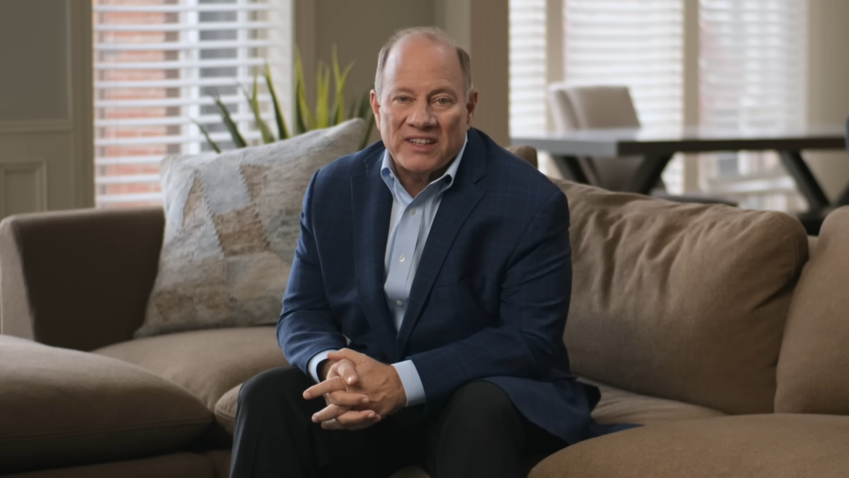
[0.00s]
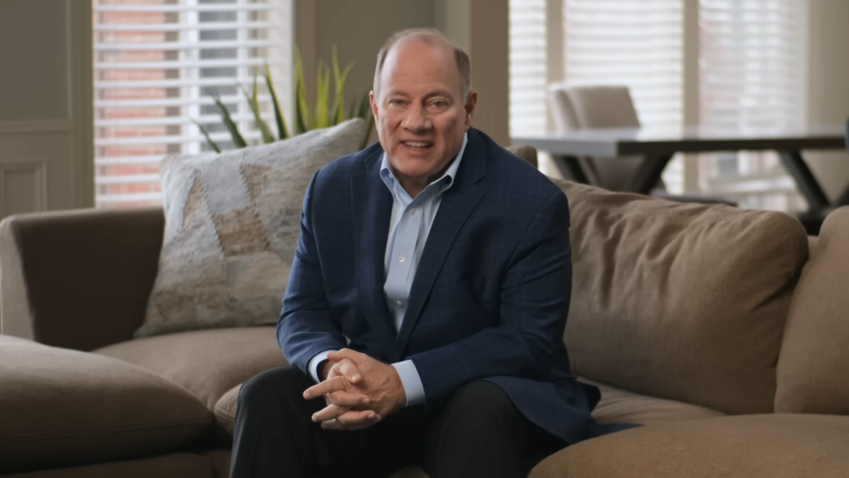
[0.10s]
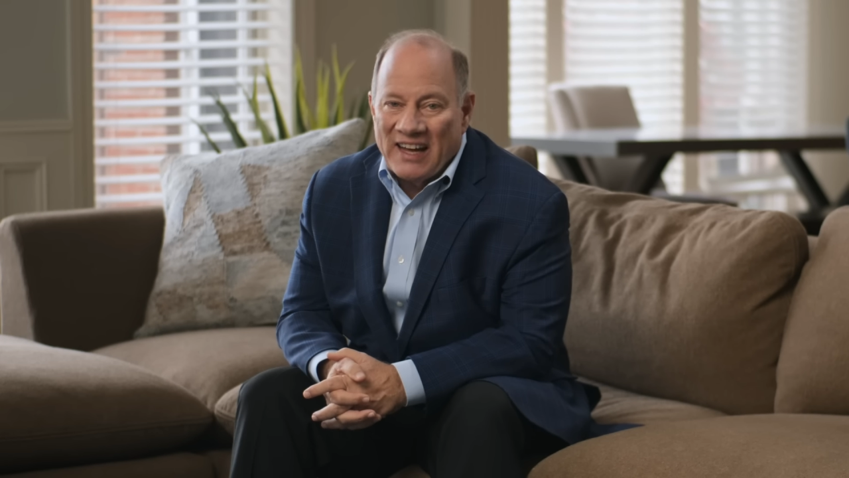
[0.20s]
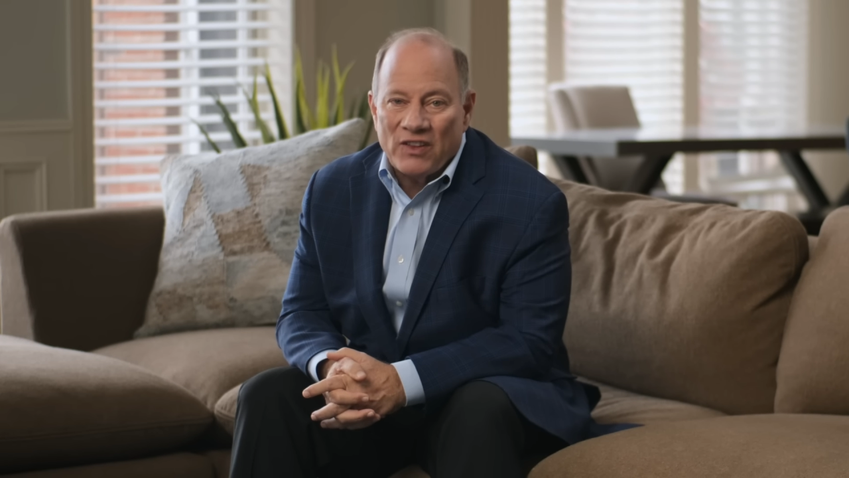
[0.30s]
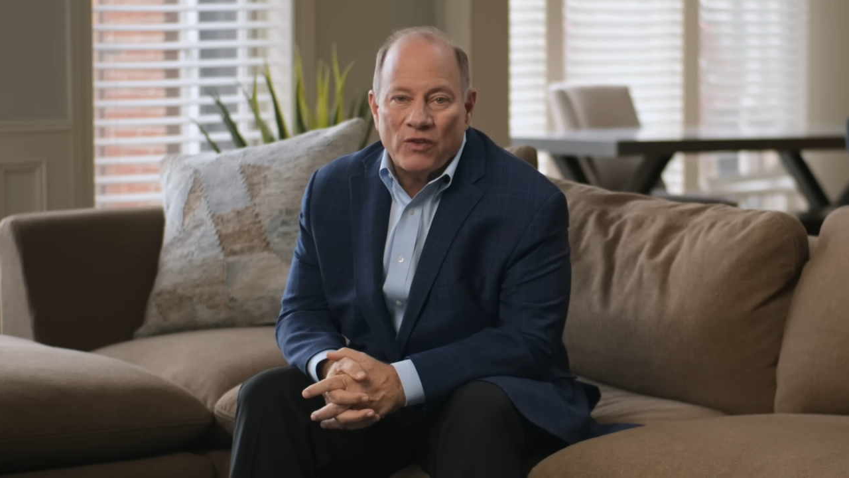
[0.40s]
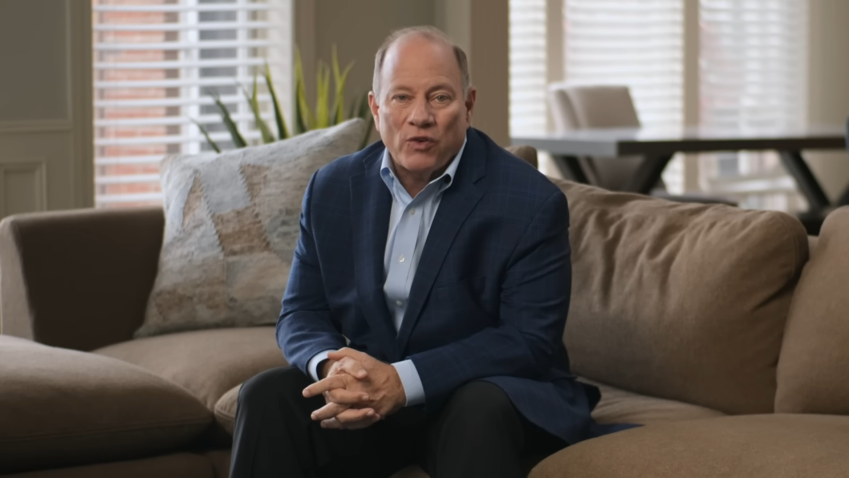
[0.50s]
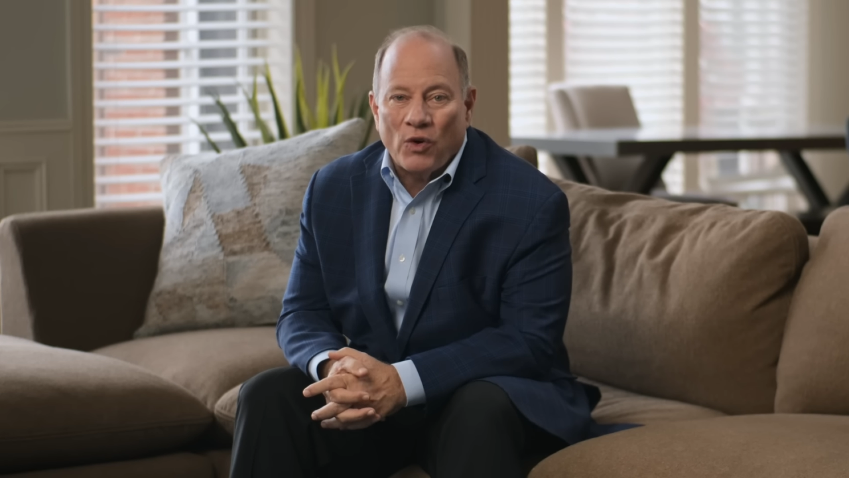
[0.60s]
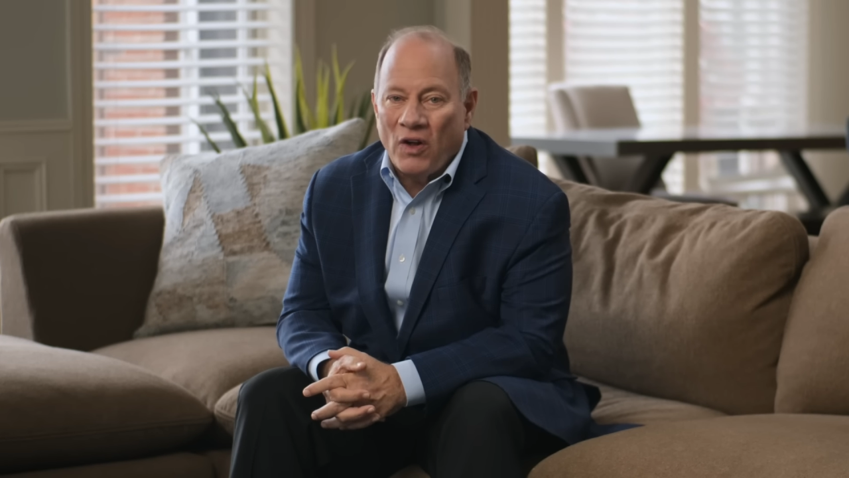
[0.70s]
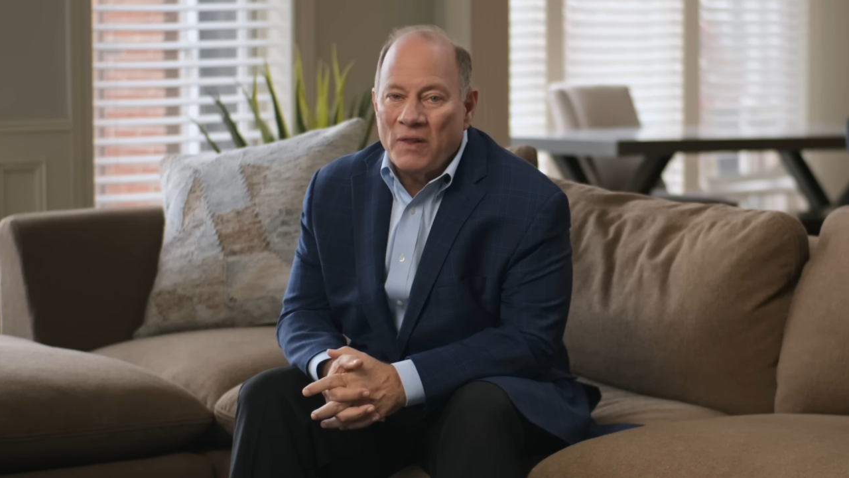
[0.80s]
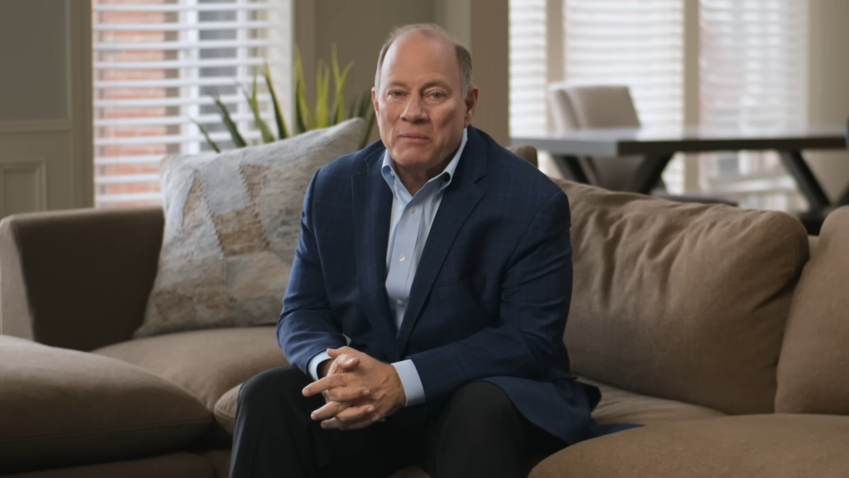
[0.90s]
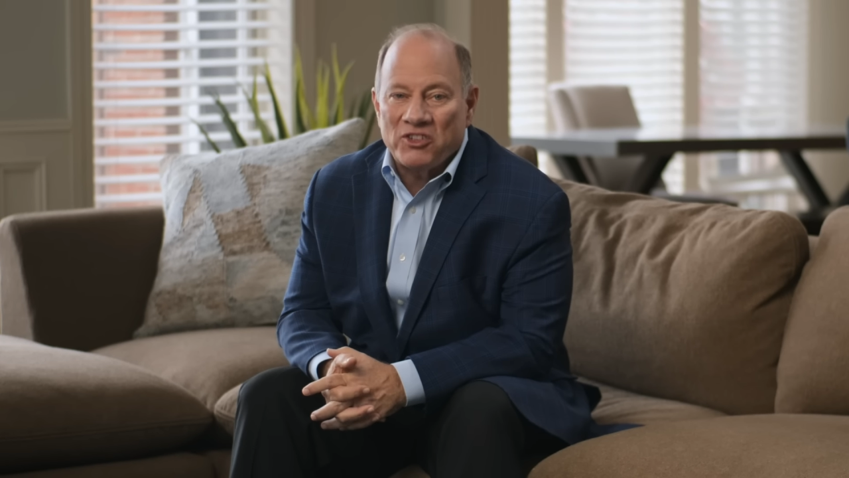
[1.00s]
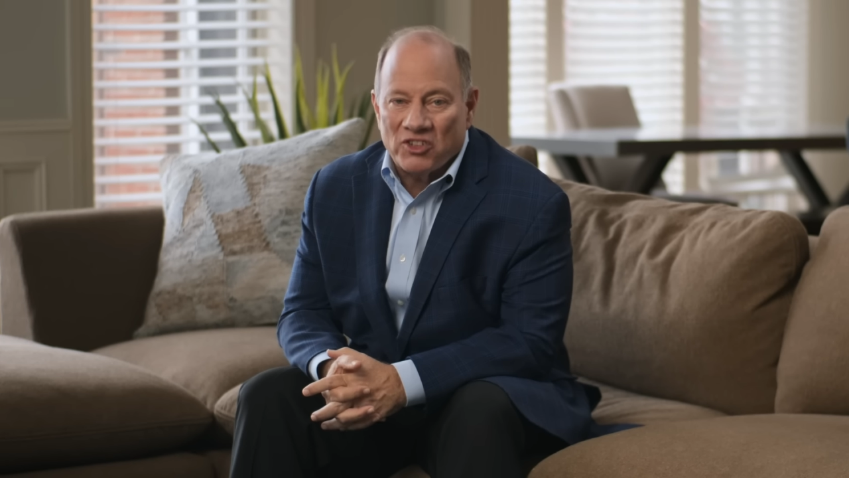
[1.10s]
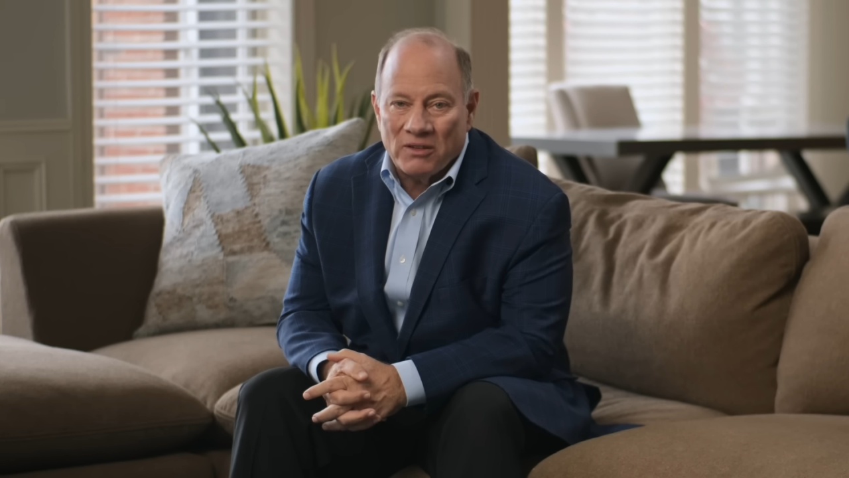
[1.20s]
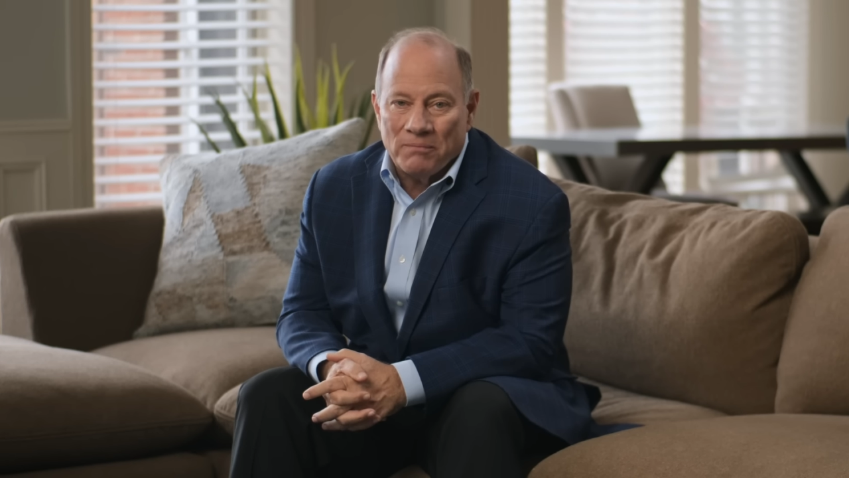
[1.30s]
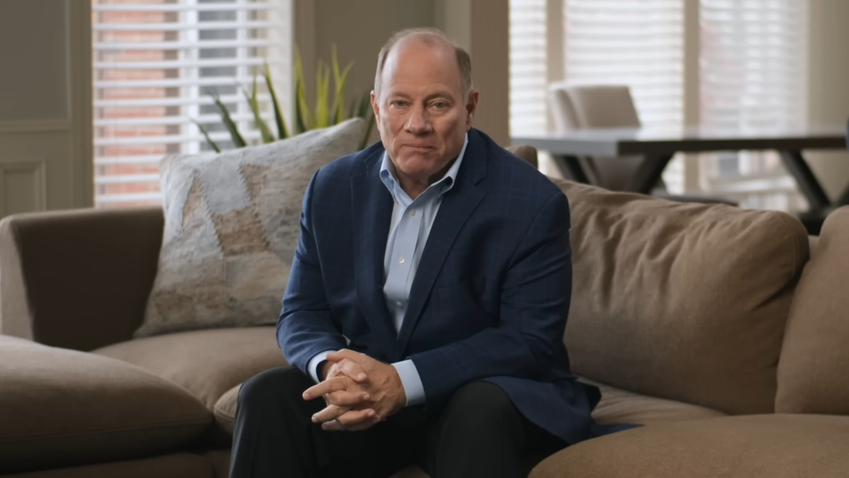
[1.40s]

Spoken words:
together for all of Michigan.